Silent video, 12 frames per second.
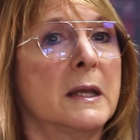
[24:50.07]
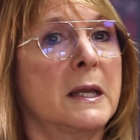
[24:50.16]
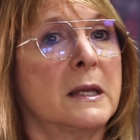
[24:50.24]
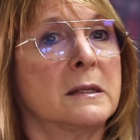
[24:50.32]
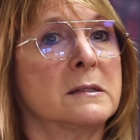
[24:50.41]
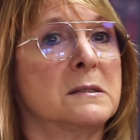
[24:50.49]

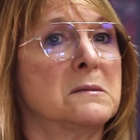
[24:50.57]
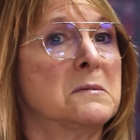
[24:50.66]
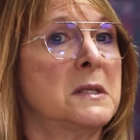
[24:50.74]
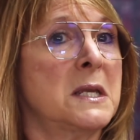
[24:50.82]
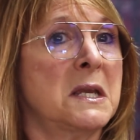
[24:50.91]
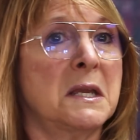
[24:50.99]
Yeah. Is
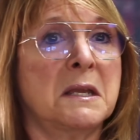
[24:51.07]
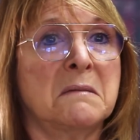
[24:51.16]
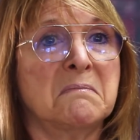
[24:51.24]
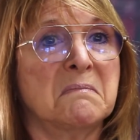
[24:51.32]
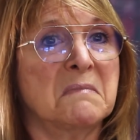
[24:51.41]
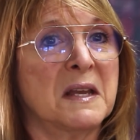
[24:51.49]

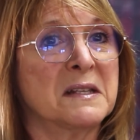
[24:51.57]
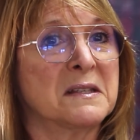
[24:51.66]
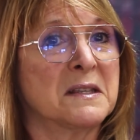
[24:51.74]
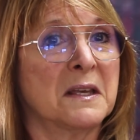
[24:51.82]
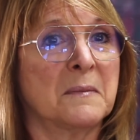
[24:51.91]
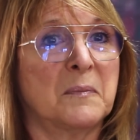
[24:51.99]

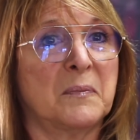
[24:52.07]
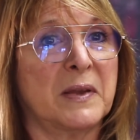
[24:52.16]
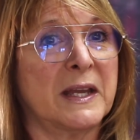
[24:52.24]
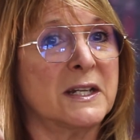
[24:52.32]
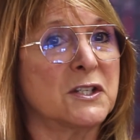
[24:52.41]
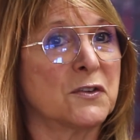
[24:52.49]
the
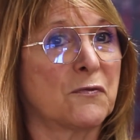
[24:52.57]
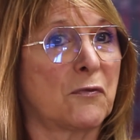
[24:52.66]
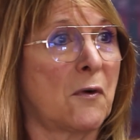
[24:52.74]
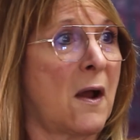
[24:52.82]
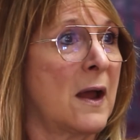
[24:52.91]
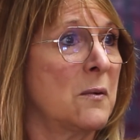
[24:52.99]
pitch
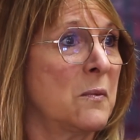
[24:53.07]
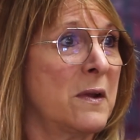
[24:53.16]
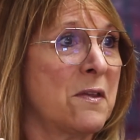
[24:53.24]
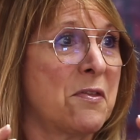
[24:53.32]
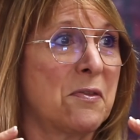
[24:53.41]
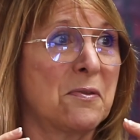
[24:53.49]
fraught
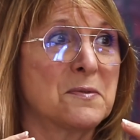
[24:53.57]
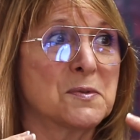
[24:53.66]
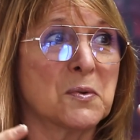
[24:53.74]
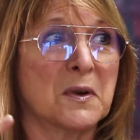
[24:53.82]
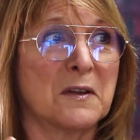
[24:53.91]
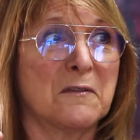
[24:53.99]
with
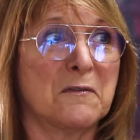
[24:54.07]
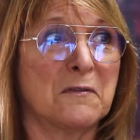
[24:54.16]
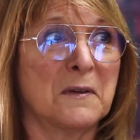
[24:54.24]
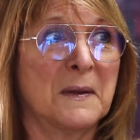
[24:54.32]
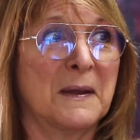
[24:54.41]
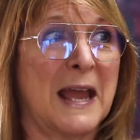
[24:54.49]
sort
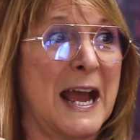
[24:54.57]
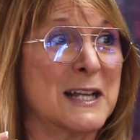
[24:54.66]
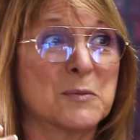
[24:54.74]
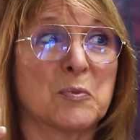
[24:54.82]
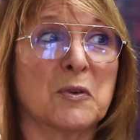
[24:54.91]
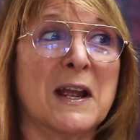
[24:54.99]
of
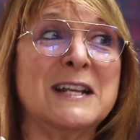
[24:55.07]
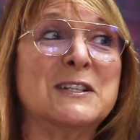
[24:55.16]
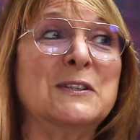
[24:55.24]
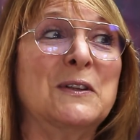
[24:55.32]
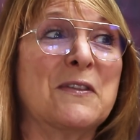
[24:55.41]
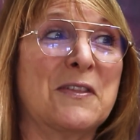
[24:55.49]

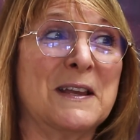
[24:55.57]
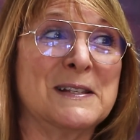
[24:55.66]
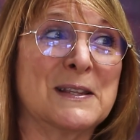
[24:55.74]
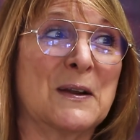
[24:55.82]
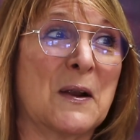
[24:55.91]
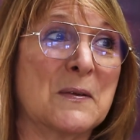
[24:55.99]
aspirational
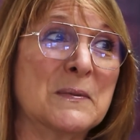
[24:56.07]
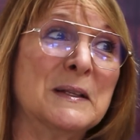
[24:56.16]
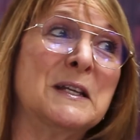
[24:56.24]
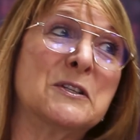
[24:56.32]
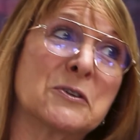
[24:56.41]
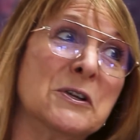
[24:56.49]
things that aren't
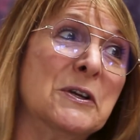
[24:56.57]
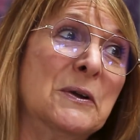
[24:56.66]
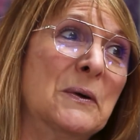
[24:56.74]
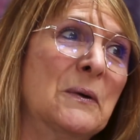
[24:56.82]
really true?